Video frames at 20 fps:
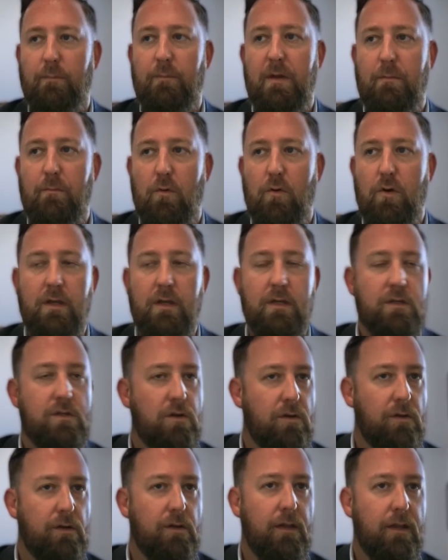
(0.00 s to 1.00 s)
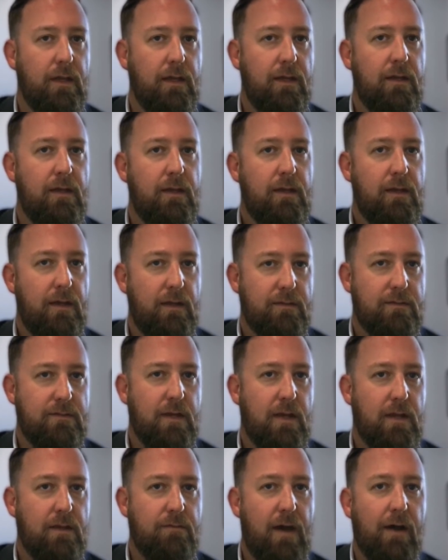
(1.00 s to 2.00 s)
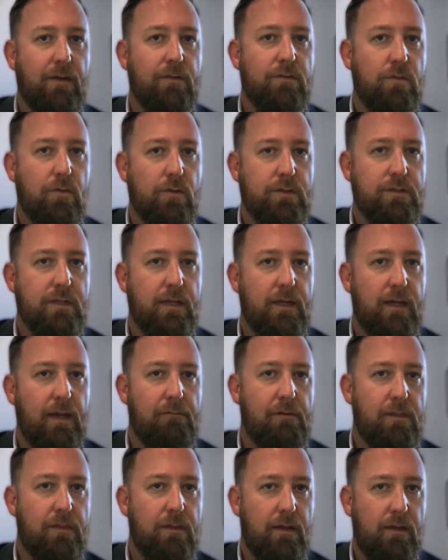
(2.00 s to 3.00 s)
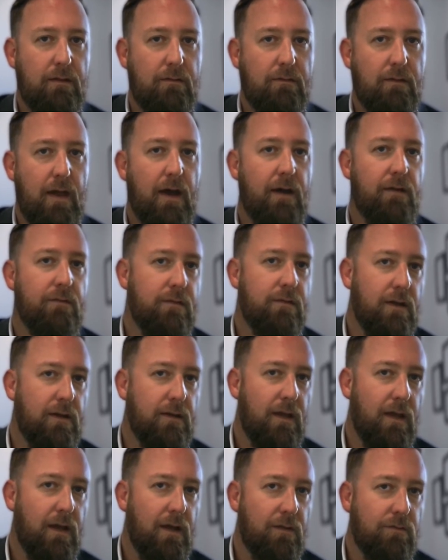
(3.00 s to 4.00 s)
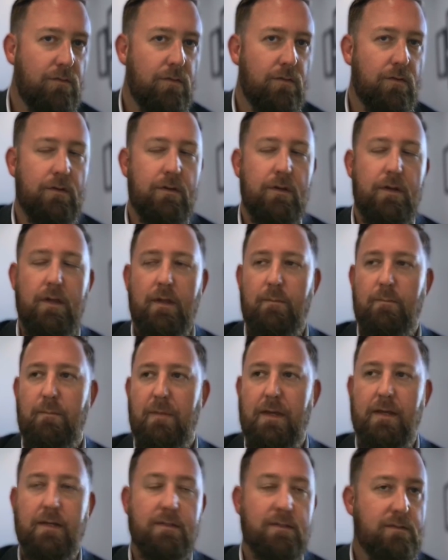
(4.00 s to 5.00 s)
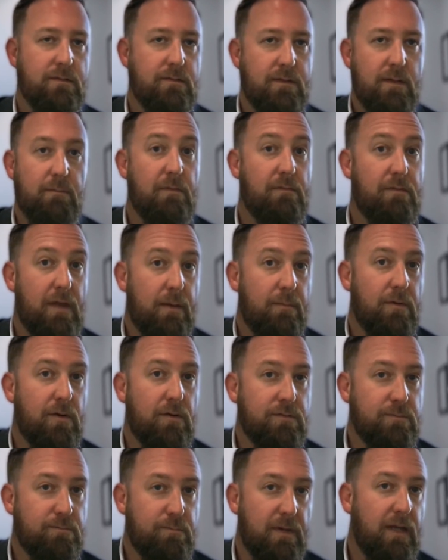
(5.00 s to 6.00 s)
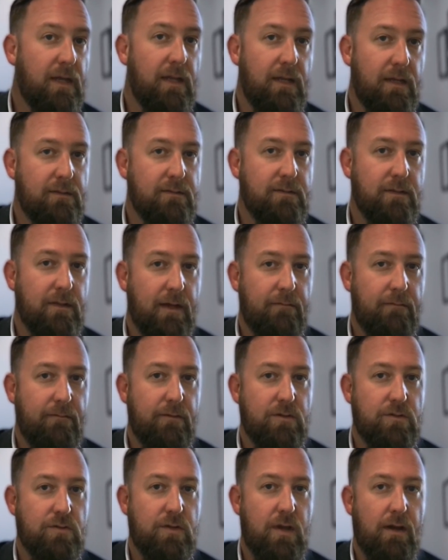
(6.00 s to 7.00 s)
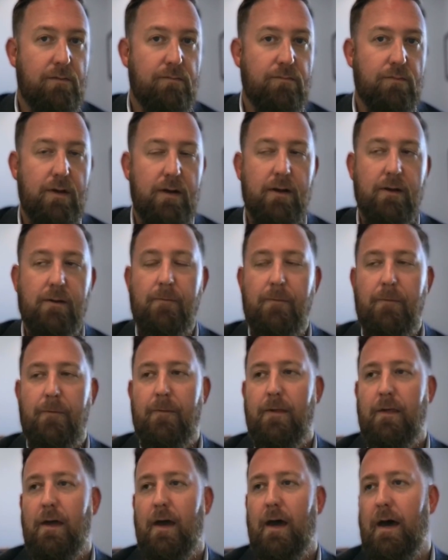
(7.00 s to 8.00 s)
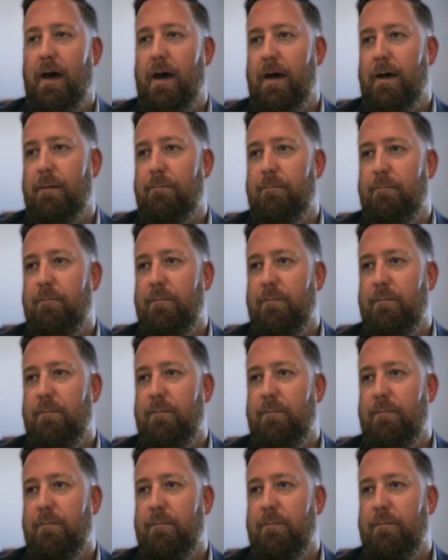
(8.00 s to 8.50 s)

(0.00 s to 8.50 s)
bit more internally instead of outsourcing everything to outside counsel because some of them are beginning to leverage software. I